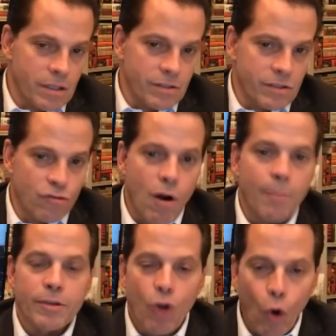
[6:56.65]
It's
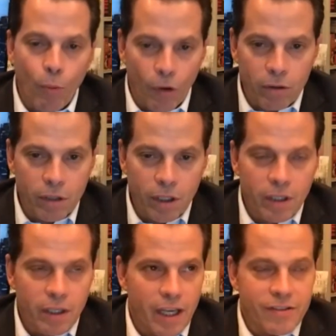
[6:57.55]
Trump Noble.
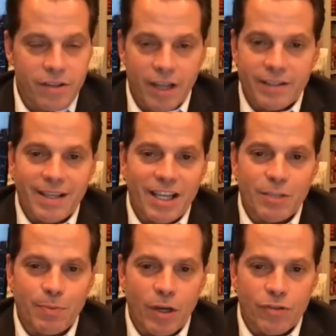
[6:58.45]
It's like the
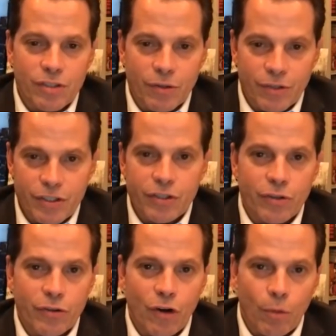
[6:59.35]
HBO series
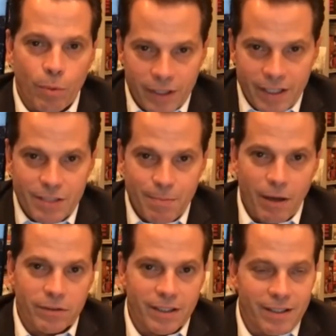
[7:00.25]
Chernobyl. He's
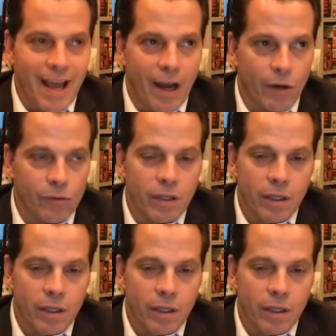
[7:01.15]
melting down.